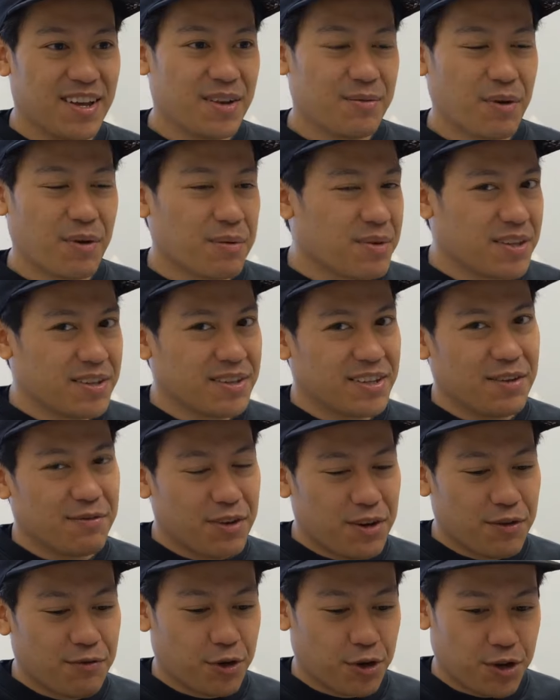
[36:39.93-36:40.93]
But I mean, even
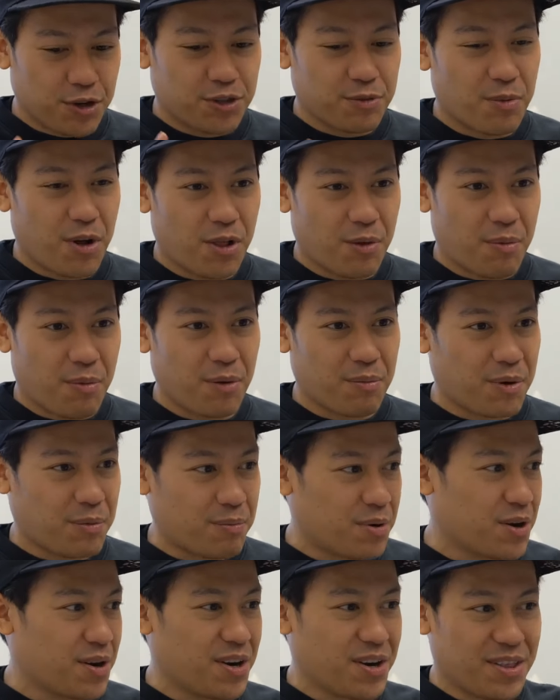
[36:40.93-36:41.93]
if you're in a small apartment,
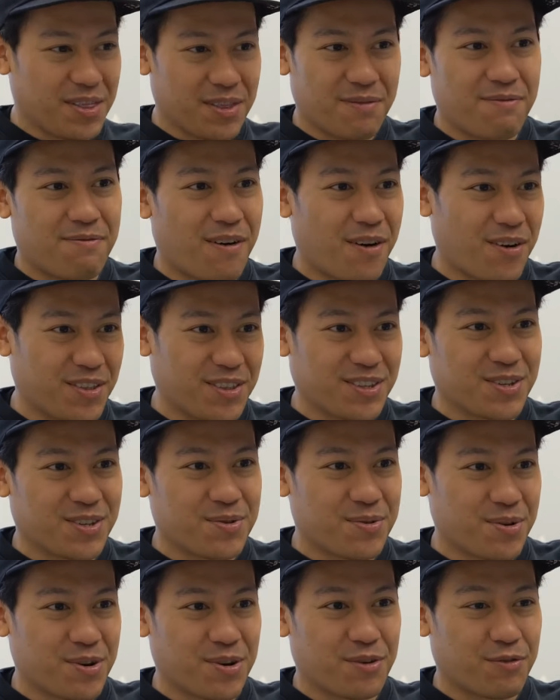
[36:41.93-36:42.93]
put it in the farthest
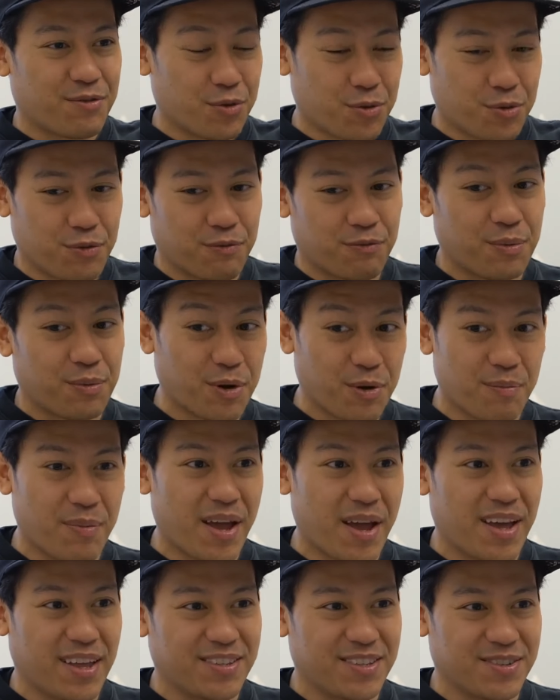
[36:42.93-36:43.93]
corner of the room from your
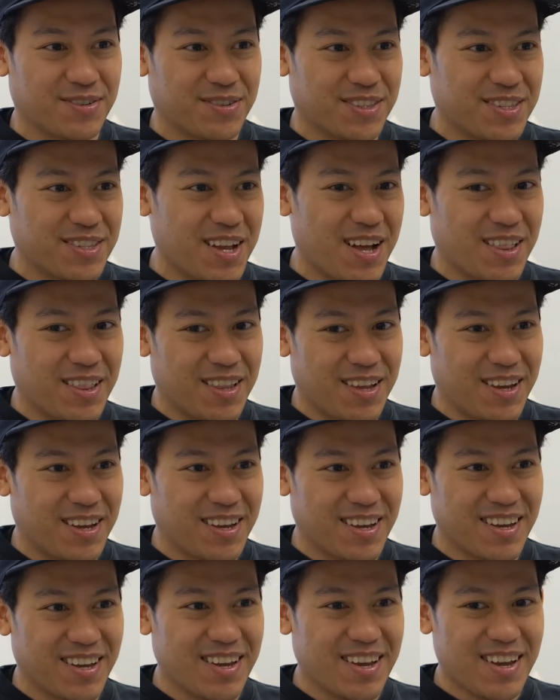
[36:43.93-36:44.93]
bed, so it's not
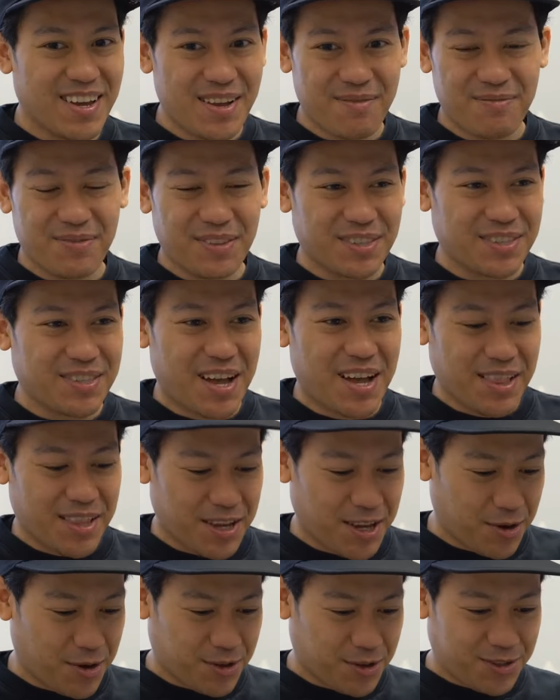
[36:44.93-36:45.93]
like
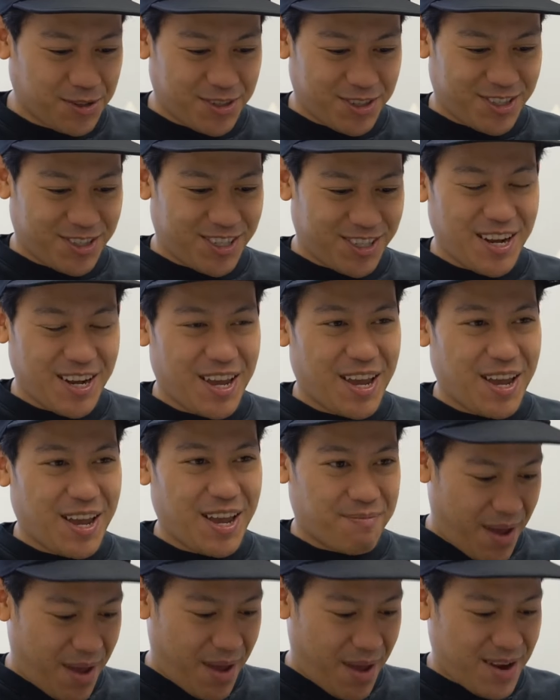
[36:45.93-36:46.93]
you're sitting in
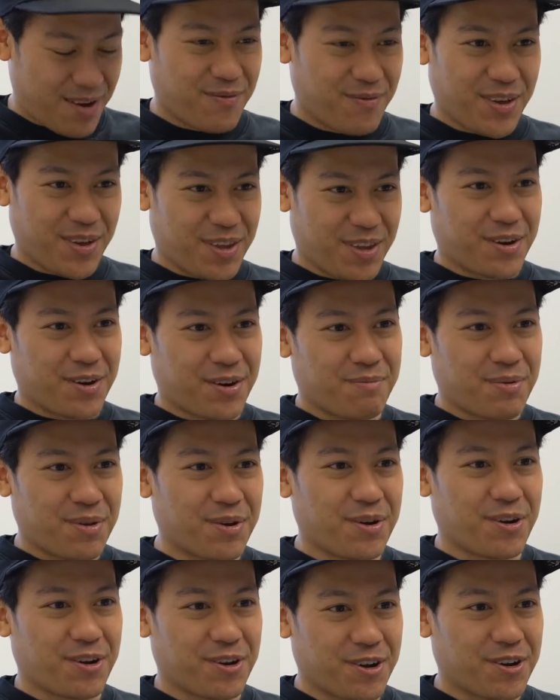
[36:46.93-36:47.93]
bed with your
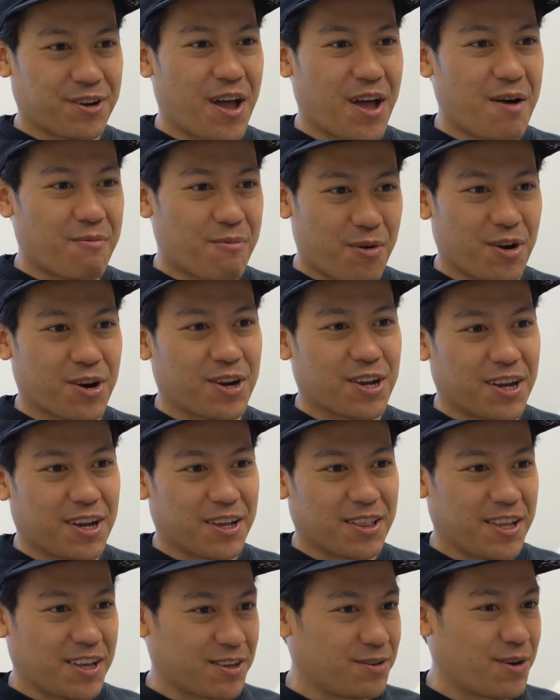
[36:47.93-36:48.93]
computer on your lap working.
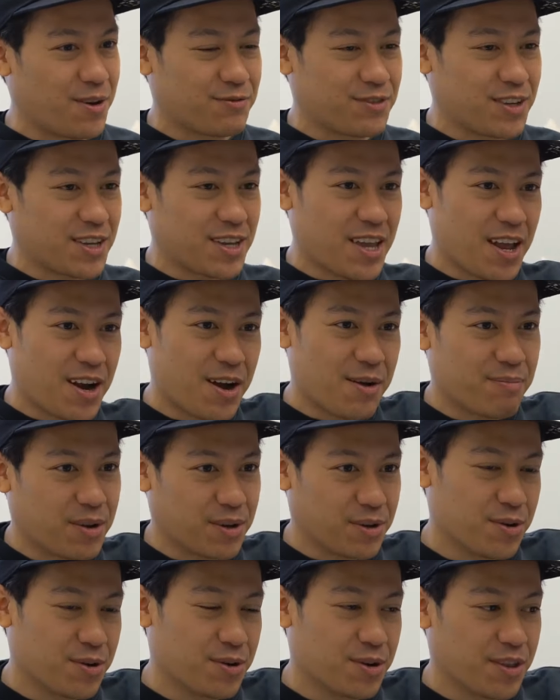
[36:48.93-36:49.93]
Like you have to get up and
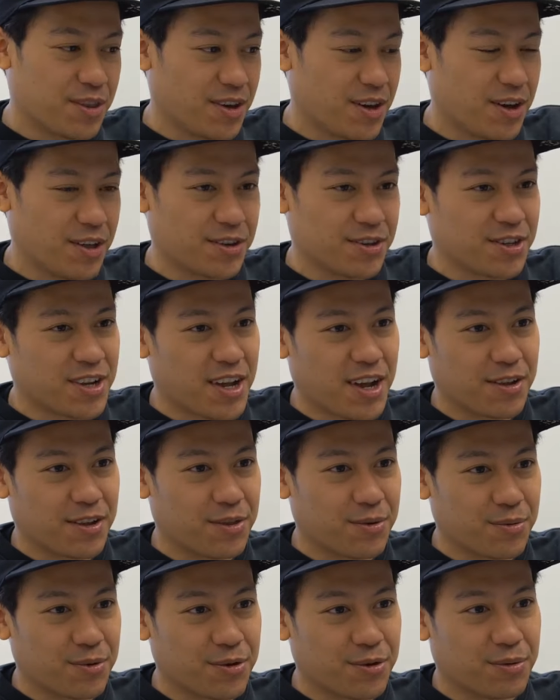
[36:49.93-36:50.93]
go to the other side of the
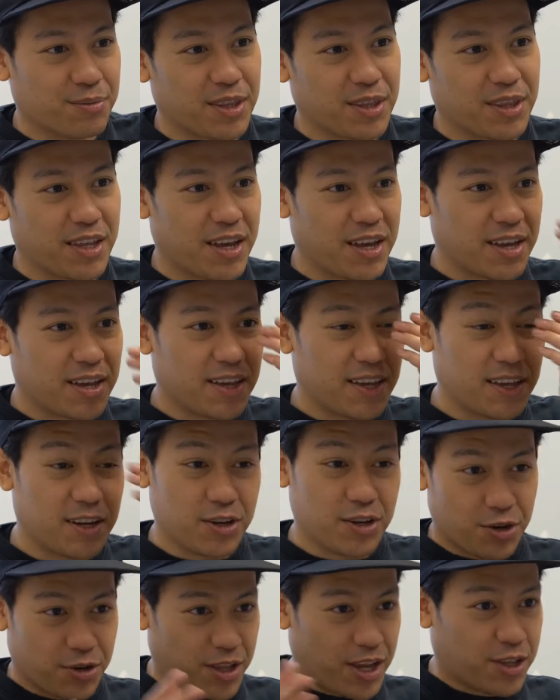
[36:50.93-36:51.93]
room and like in
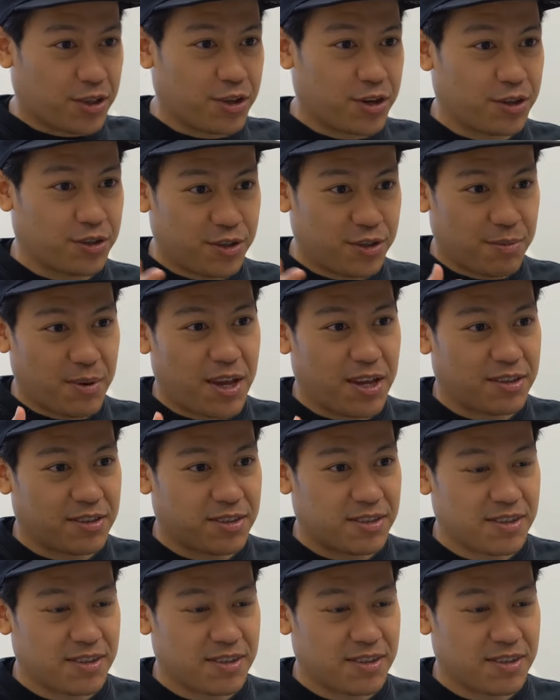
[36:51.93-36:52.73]
your like little space.